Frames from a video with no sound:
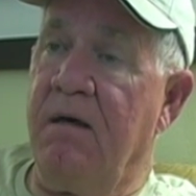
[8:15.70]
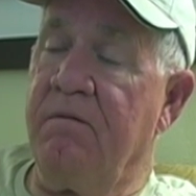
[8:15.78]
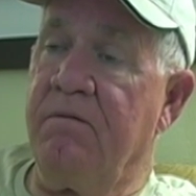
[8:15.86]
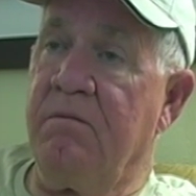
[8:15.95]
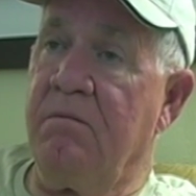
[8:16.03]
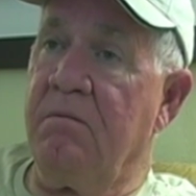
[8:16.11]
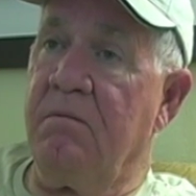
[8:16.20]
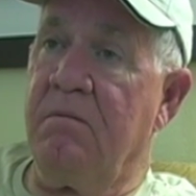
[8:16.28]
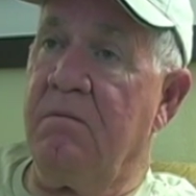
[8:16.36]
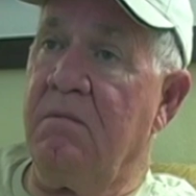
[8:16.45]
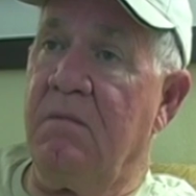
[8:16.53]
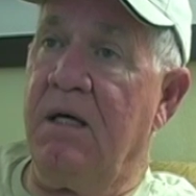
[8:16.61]
I've
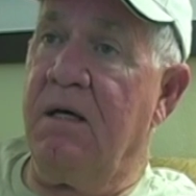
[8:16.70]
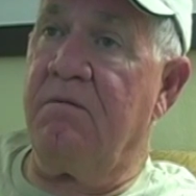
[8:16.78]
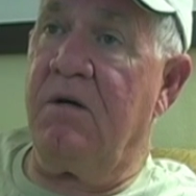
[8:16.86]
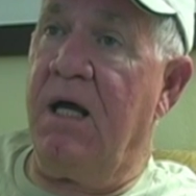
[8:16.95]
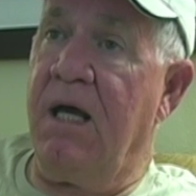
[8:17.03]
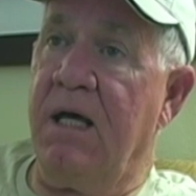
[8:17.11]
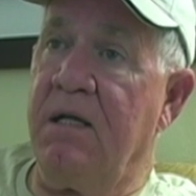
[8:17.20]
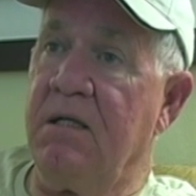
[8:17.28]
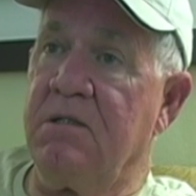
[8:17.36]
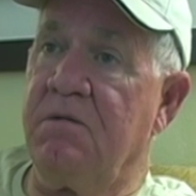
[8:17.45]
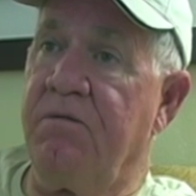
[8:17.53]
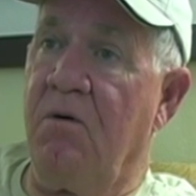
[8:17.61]
ever had,
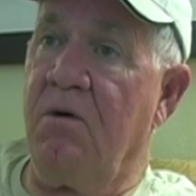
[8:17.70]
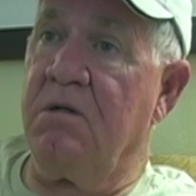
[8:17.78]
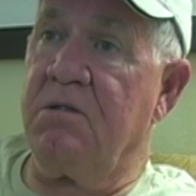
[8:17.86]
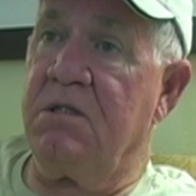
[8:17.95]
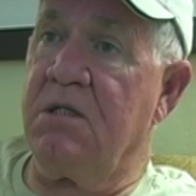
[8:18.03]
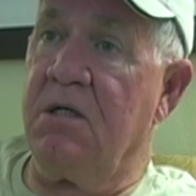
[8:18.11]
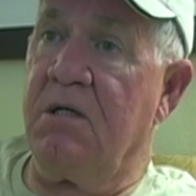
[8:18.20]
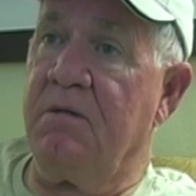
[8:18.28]
as far as